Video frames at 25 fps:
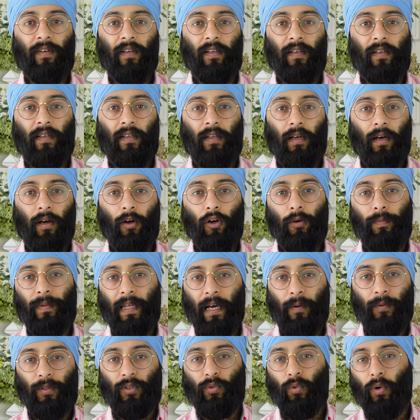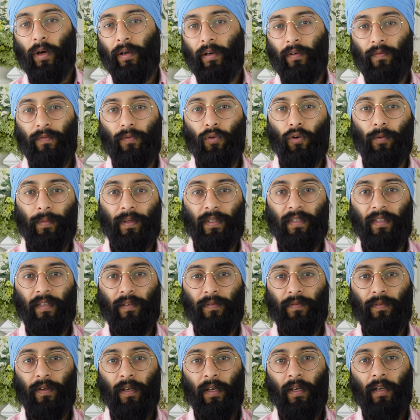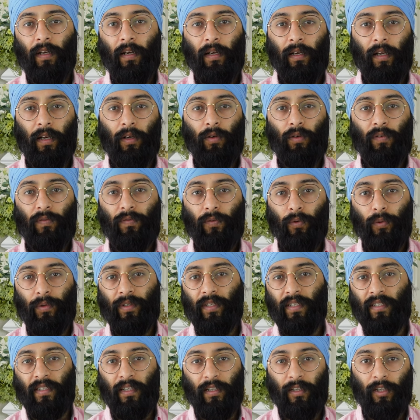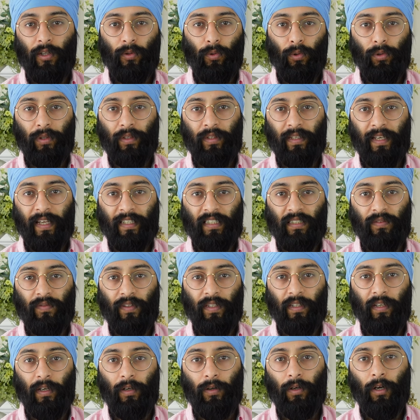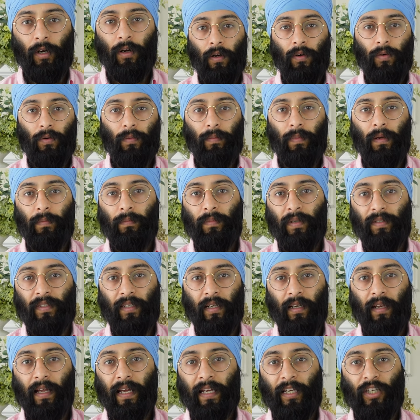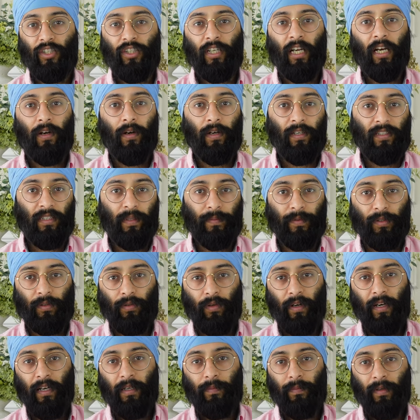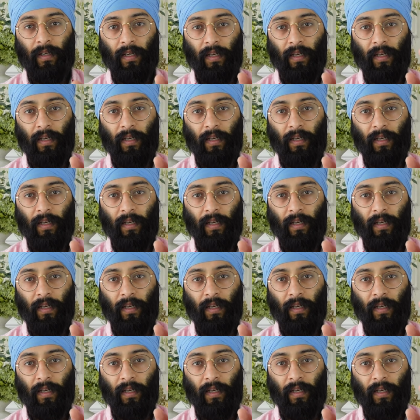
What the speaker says: it. I hope that was quite informative, and I look forward to seeing you all in the next video. Remember to like, share, and subscribe,